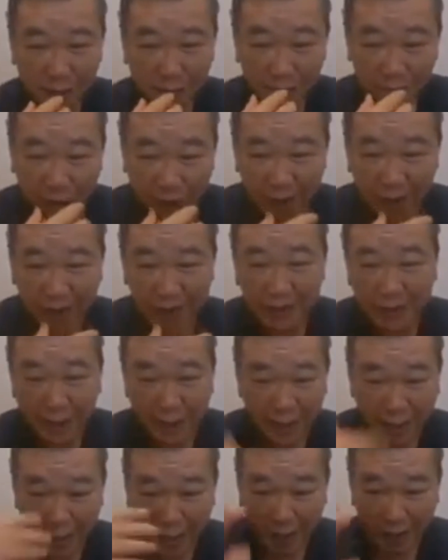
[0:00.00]
taste
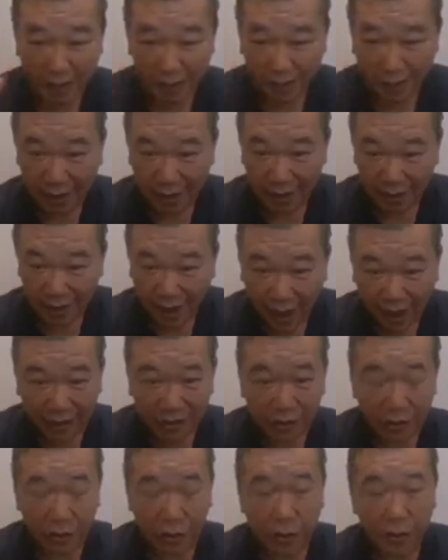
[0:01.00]
and a
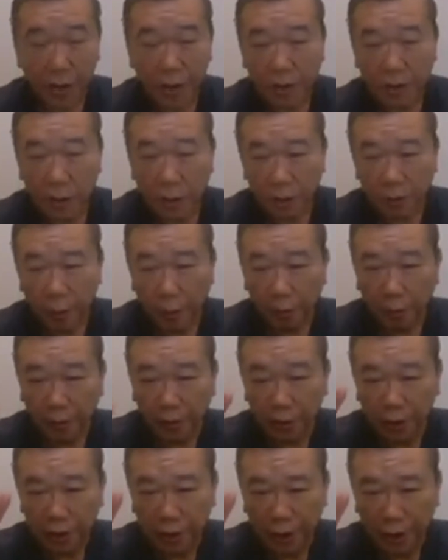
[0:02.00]
touch. You know, so
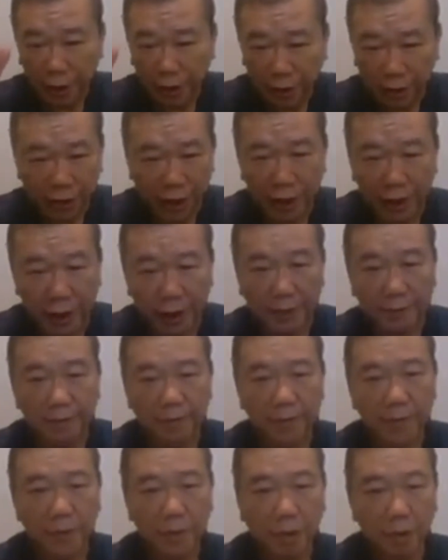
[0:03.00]
from this
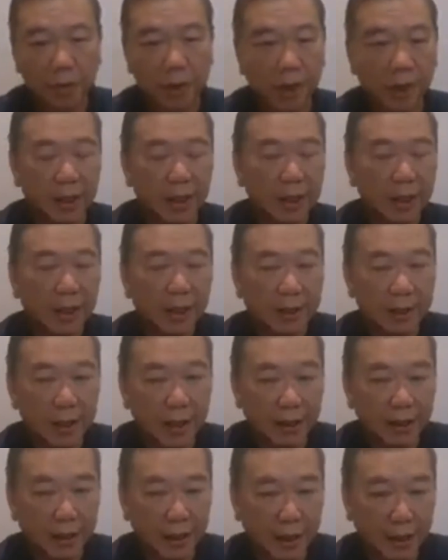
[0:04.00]
training, okay,
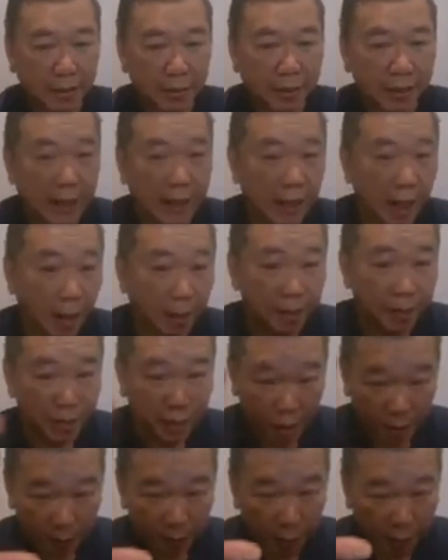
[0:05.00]
then we can
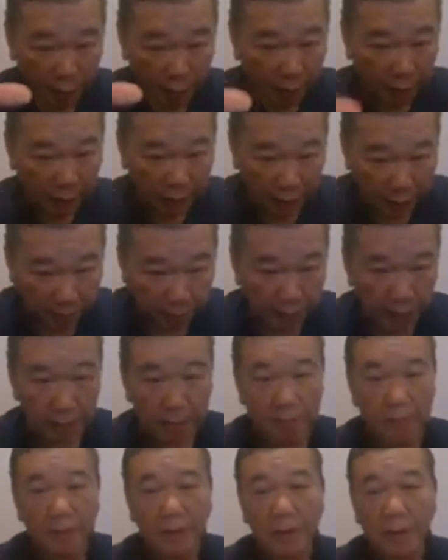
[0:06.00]
observe whatever
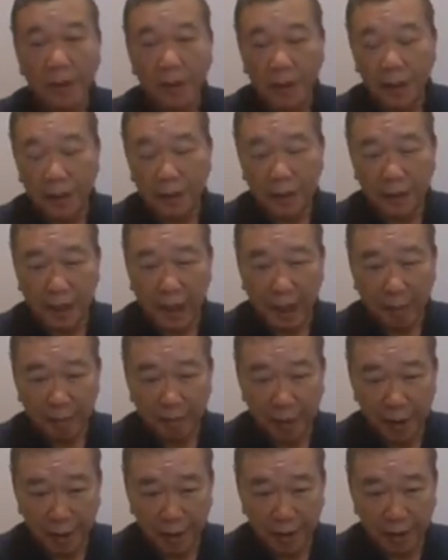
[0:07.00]
symptom is
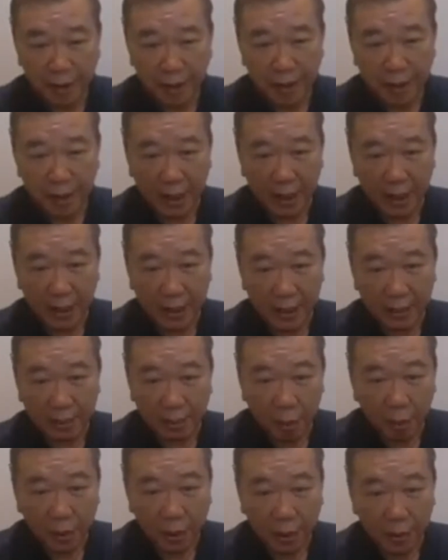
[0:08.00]
appearing in the
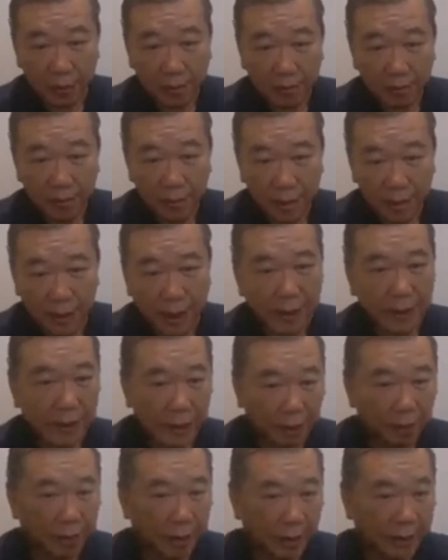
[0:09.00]
body. Then
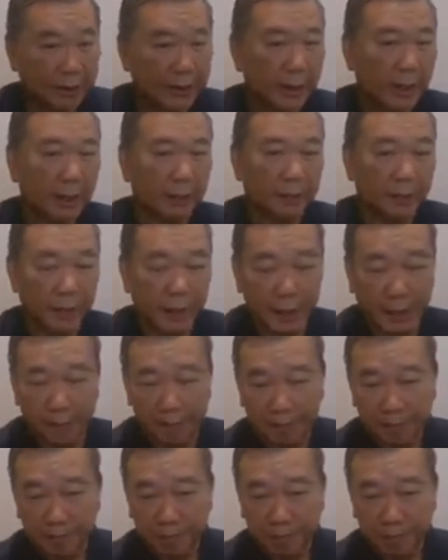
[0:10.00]
we can set up the